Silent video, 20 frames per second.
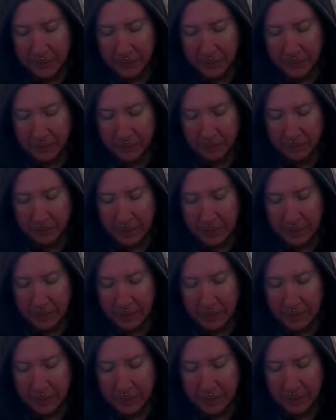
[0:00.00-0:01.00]
Because I
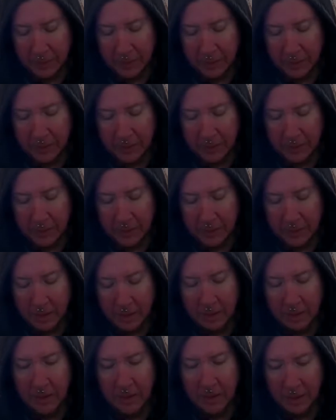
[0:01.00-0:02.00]
started it and
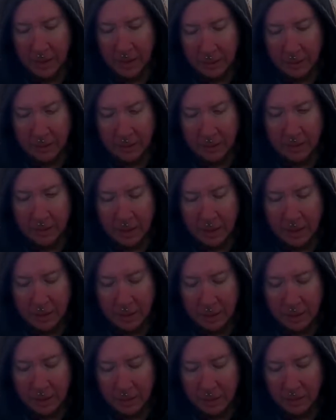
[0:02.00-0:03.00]
then Donatello
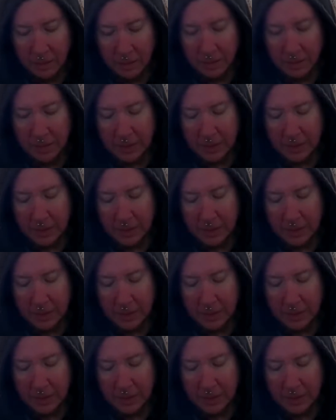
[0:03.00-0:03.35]
appeared.